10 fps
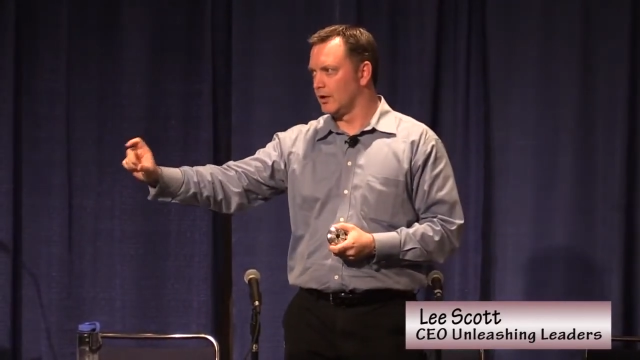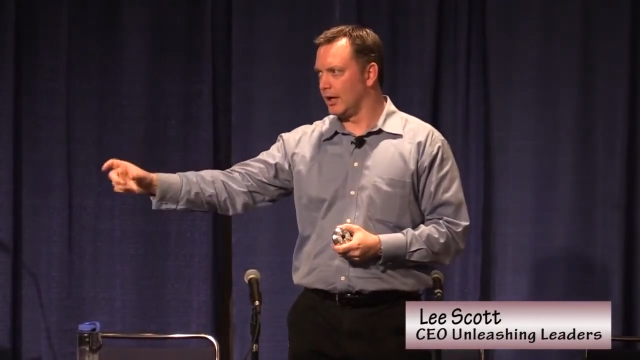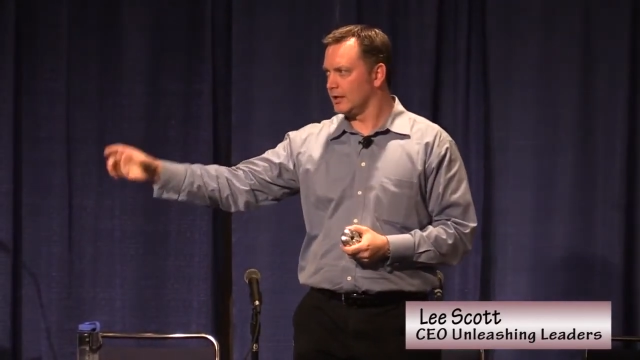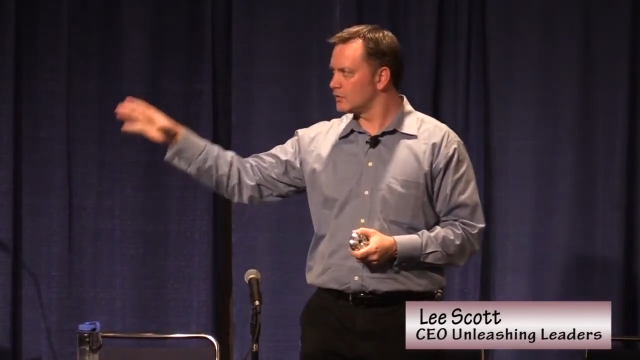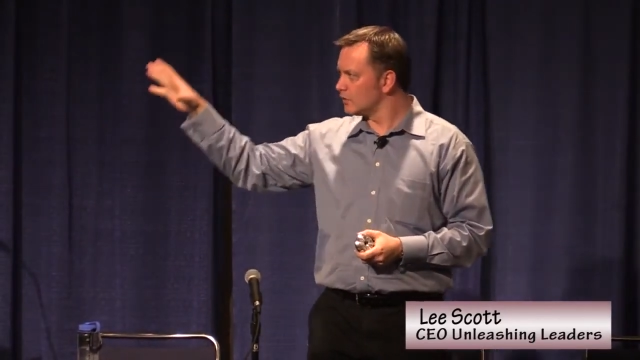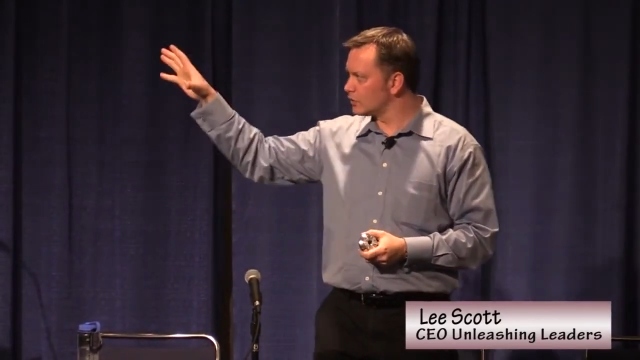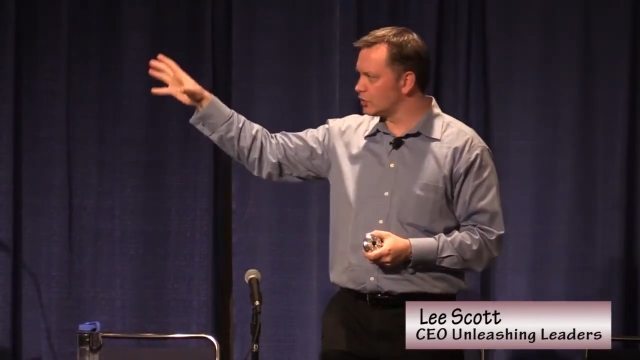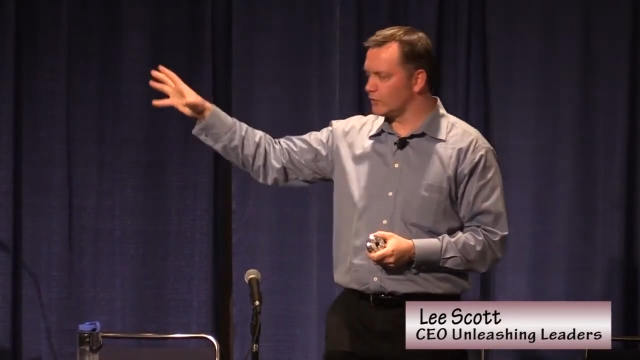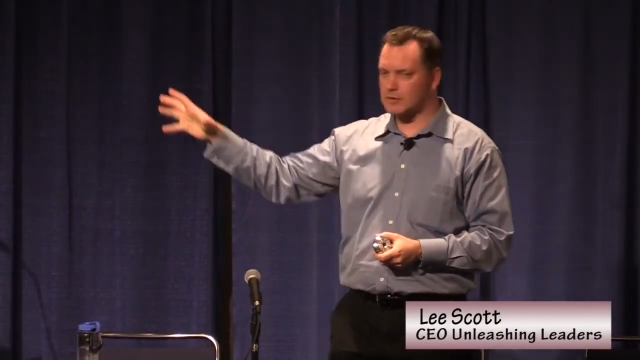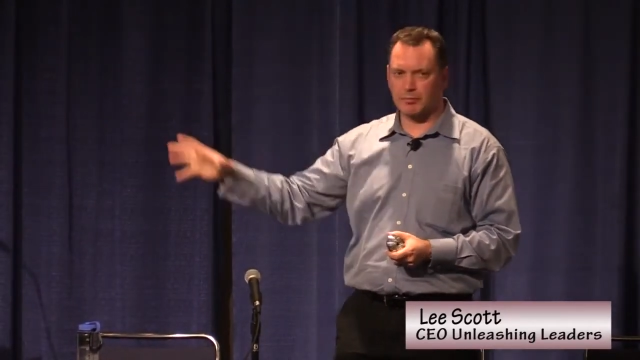Right? And so the
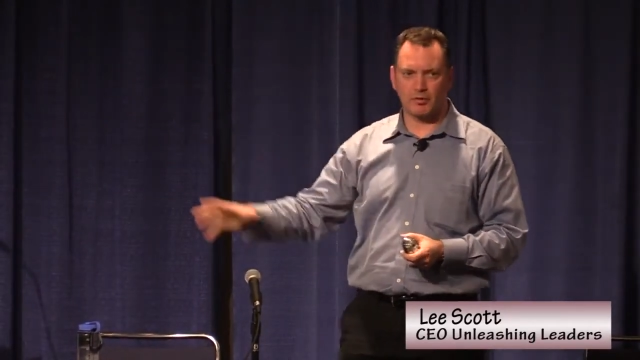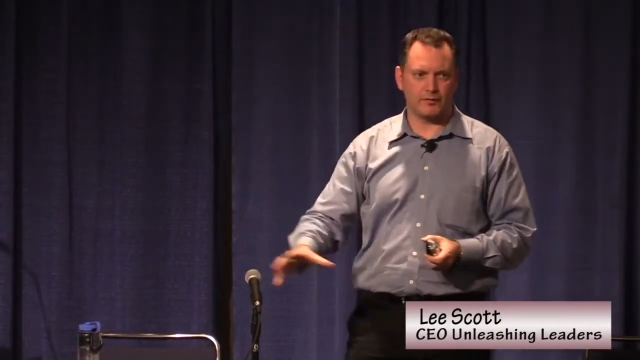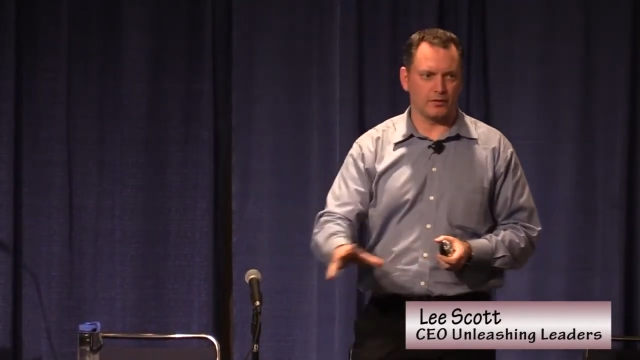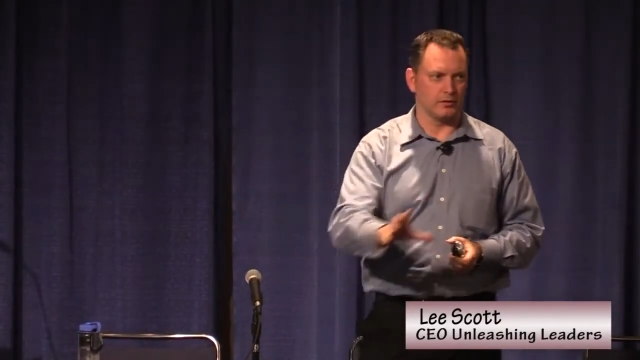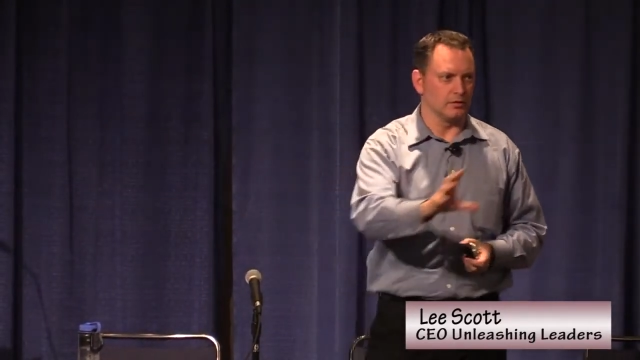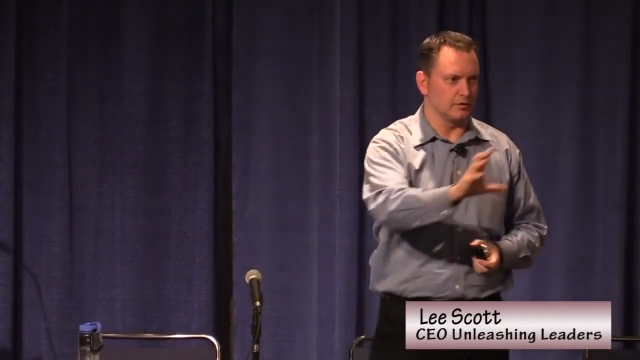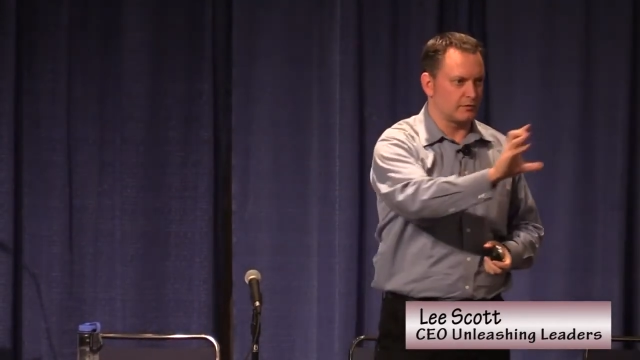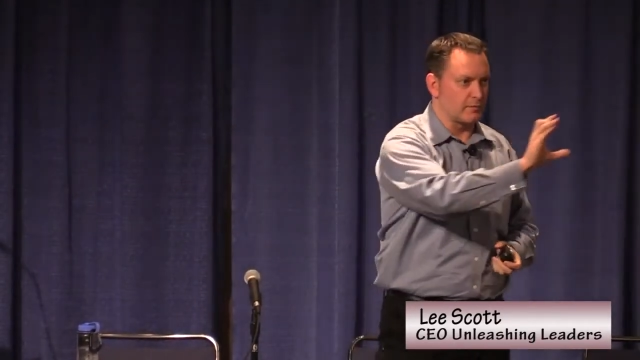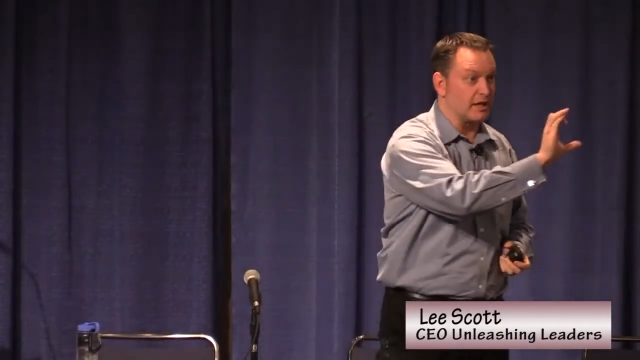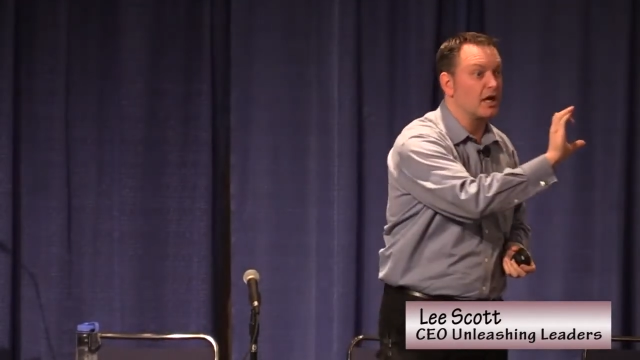service portfolio looks
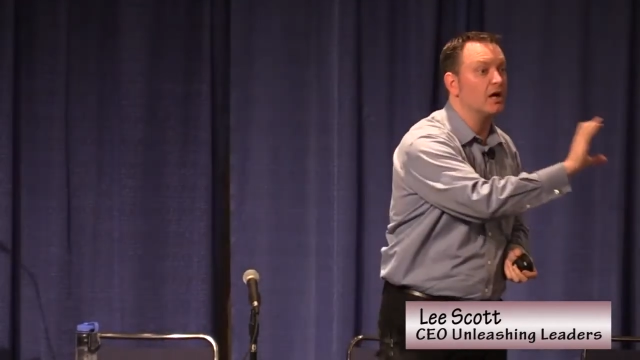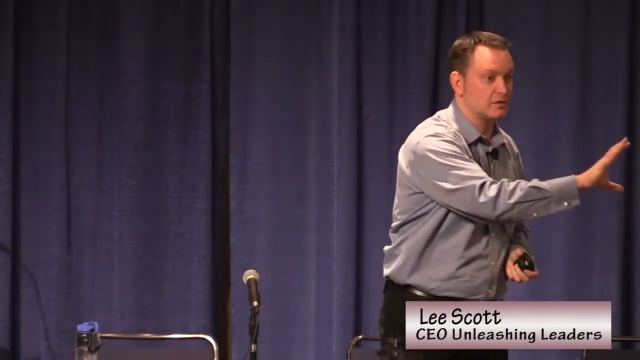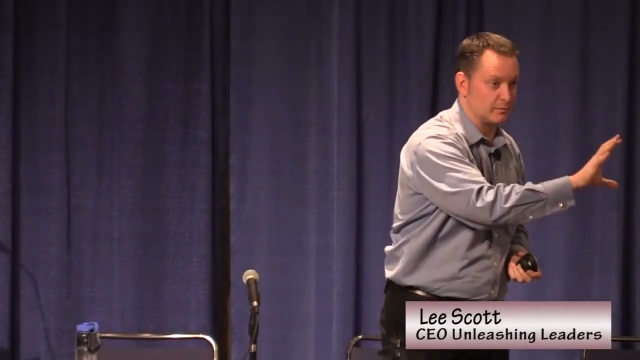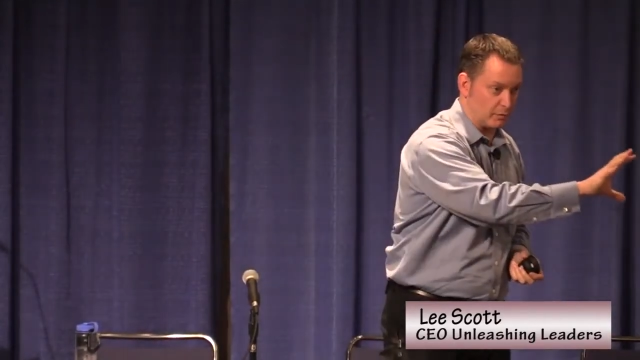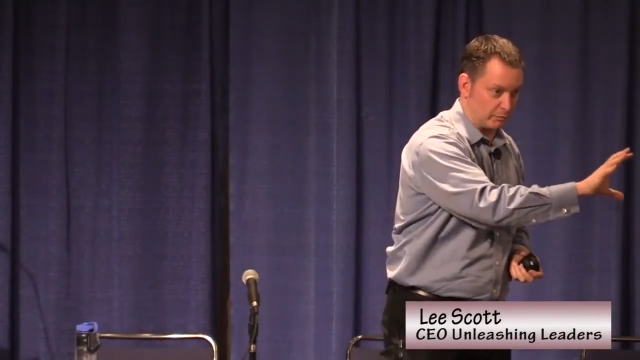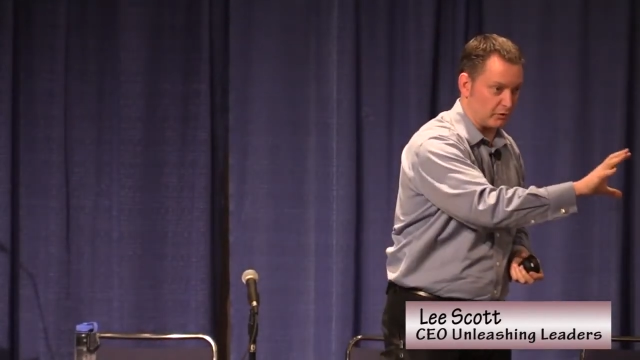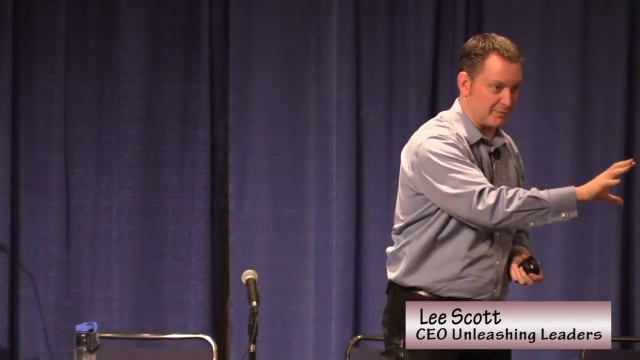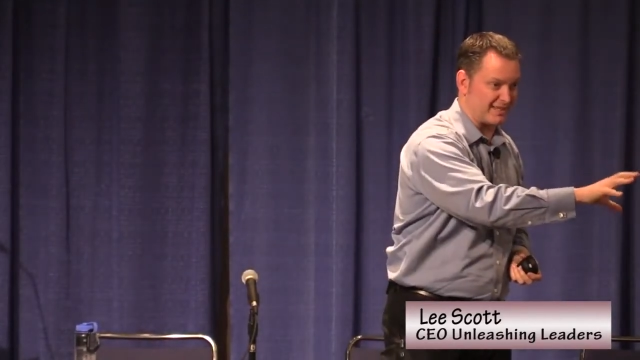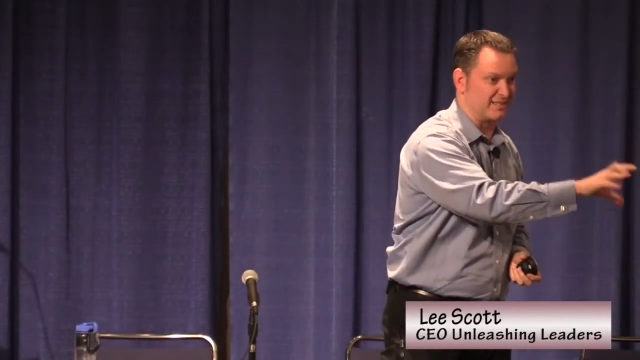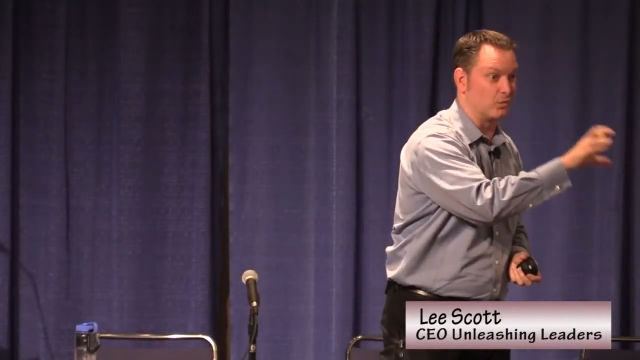from the customer
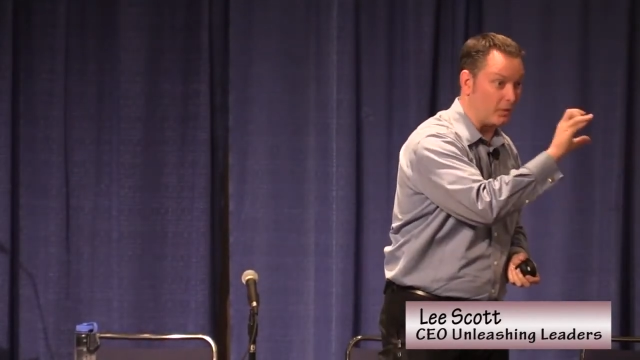perspective.